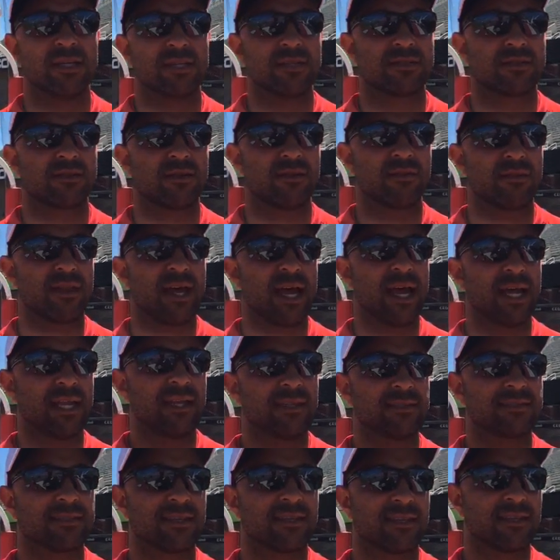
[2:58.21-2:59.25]
so that
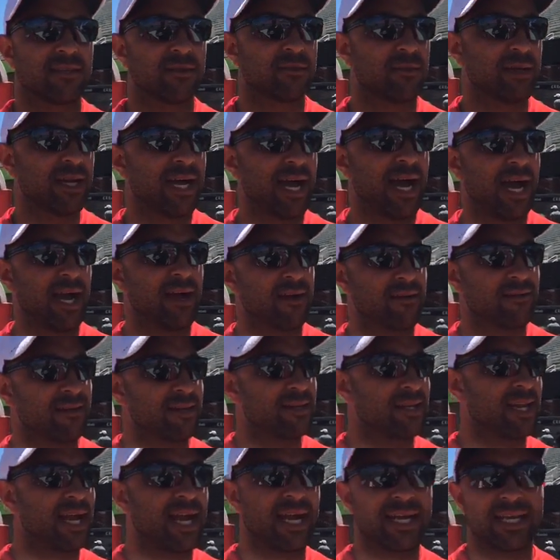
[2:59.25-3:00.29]
it's a little bit higher
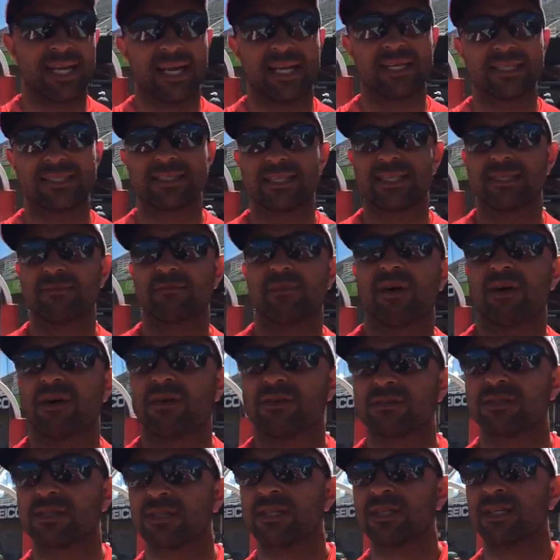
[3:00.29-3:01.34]
than nine out of ten
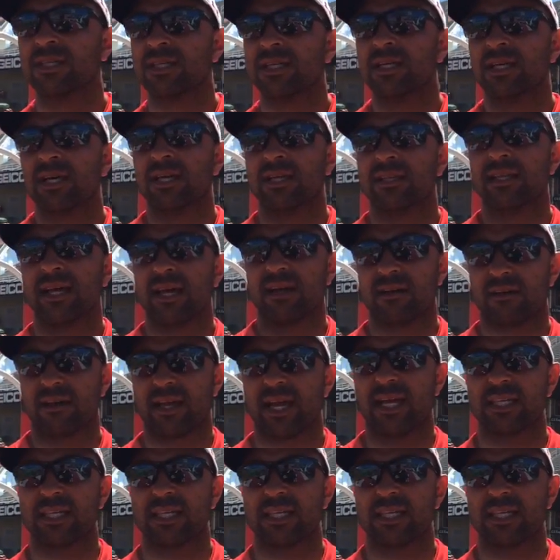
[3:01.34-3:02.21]
balls that are